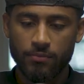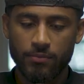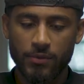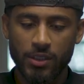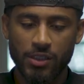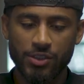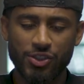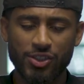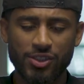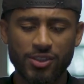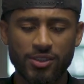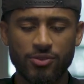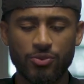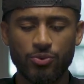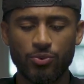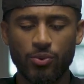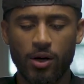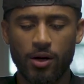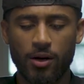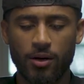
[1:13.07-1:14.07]
just
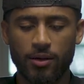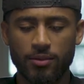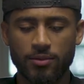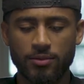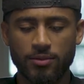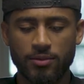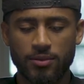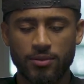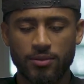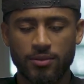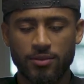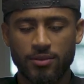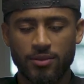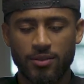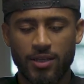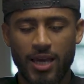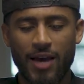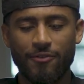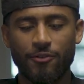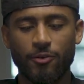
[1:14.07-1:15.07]
to
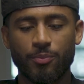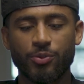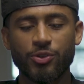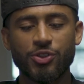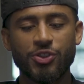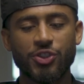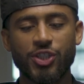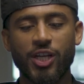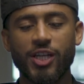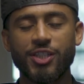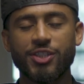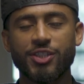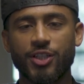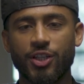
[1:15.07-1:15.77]
have appreciation